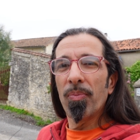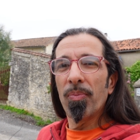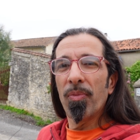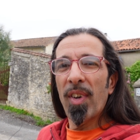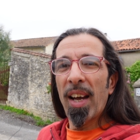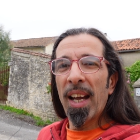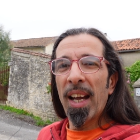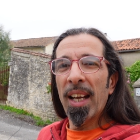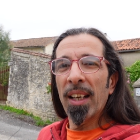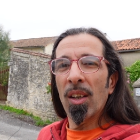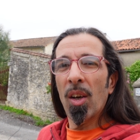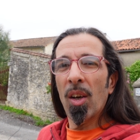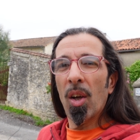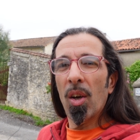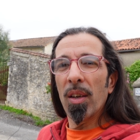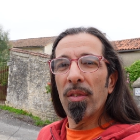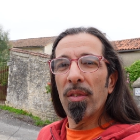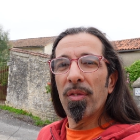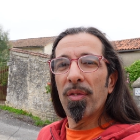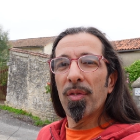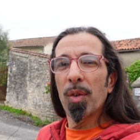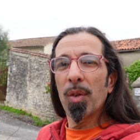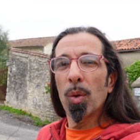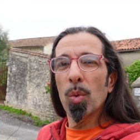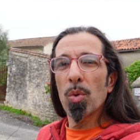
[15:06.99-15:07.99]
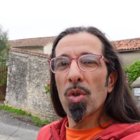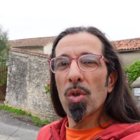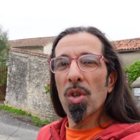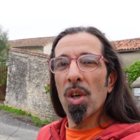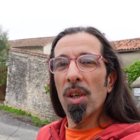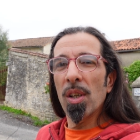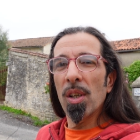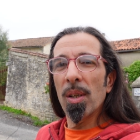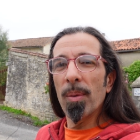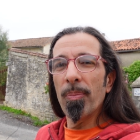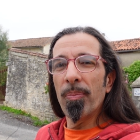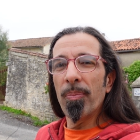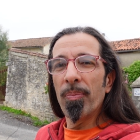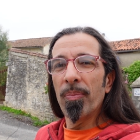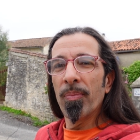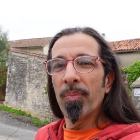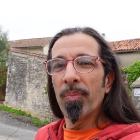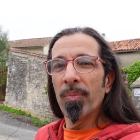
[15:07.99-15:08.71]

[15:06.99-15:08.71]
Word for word: van life full time